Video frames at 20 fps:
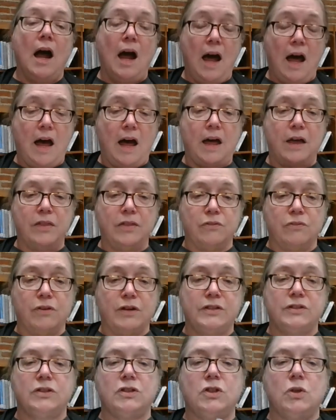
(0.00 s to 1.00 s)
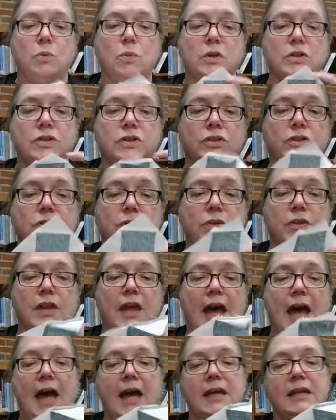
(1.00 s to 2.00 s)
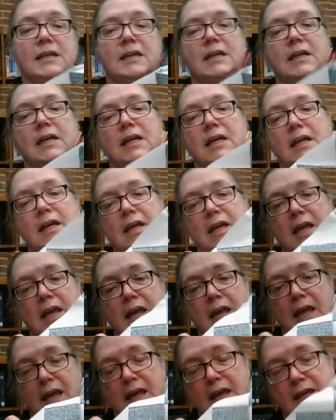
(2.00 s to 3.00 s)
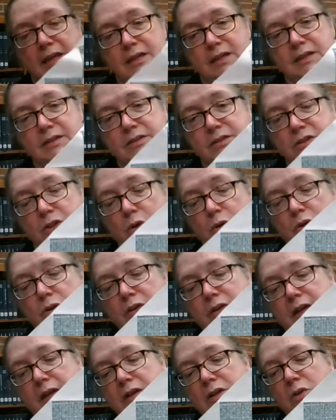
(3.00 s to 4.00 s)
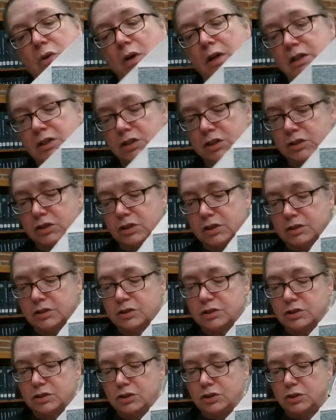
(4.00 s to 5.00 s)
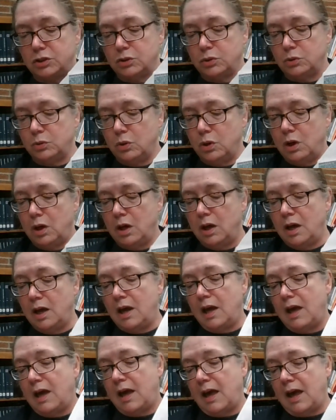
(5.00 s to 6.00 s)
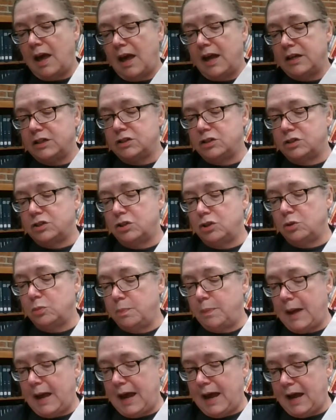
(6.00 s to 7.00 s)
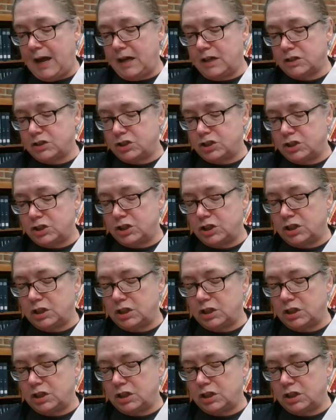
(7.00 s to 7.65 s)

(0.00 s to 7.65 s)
The reason you want to do that is you're then going to just do a 2 patch